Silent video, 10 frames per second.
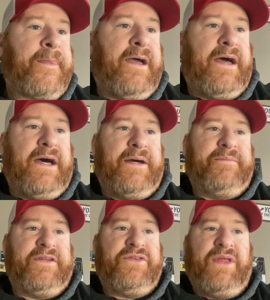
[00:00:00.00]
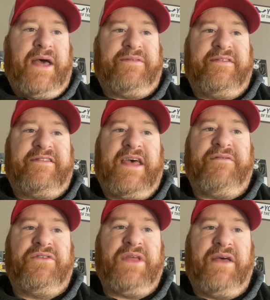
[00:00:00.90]
The
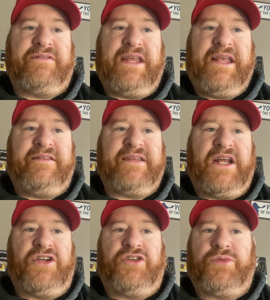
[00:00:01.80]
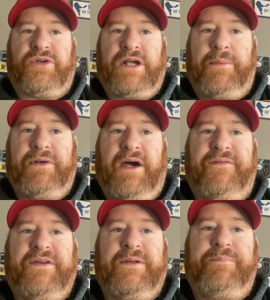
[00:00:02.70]
2007-2008 Senators were coming
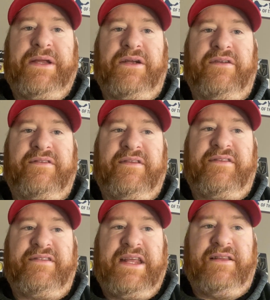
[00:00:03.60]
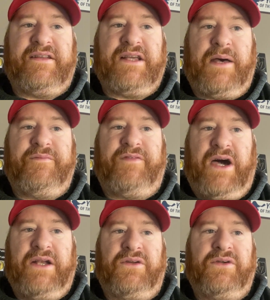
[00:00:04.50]
off an appearance in the Stanley Cup
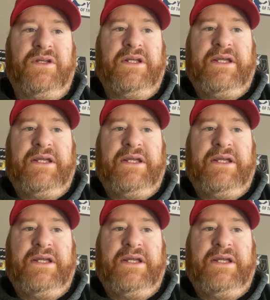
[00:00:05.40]
Final